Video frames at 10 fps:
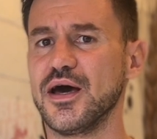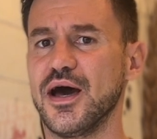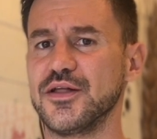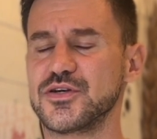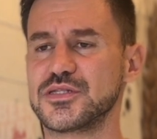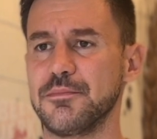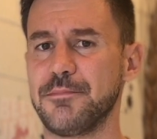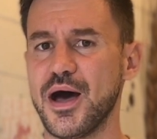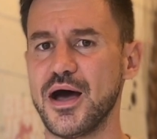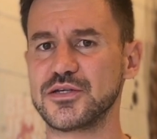and just the
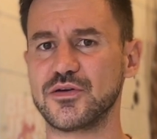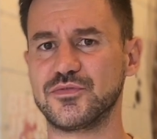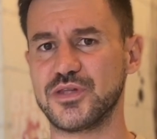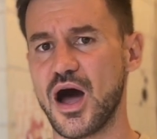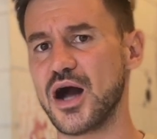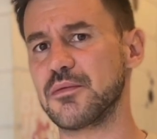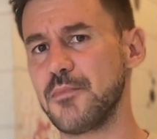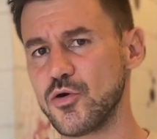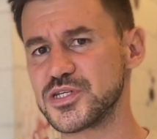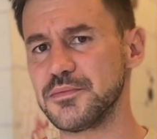sort of dark
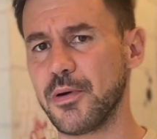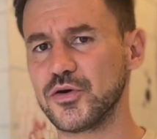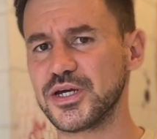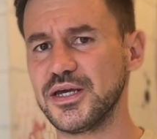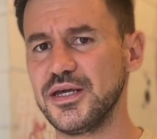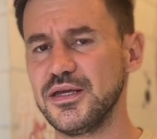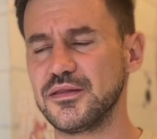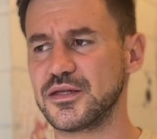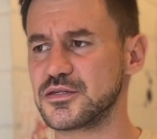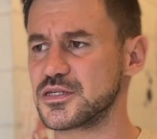malty body,
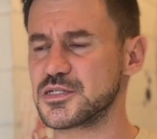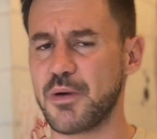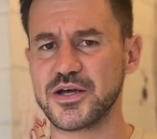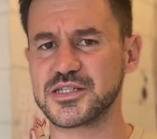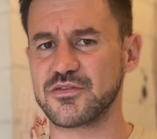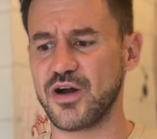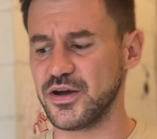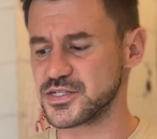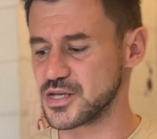the spice of the rye.